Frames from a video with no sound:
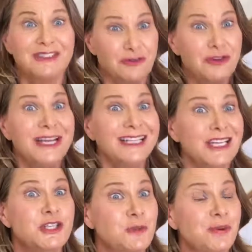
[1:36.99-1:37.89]

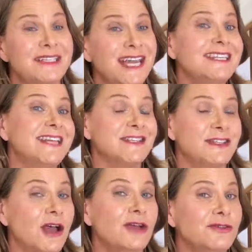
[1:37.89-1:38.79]
really to protect
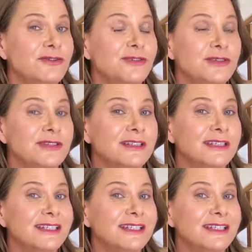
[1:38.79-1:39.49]
ourselves.